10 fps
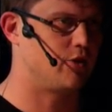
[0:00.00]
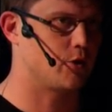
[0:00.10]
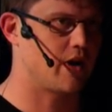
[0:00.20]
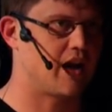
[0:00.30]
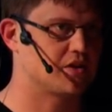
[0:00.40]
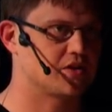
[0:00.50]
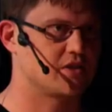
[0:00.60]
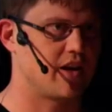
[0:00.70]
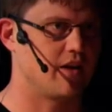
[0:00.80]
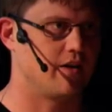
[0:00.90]
if you were
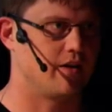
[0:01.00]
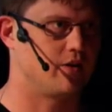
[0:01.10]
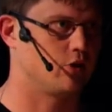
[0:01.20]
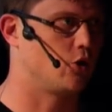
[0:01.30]
asked, say, uh,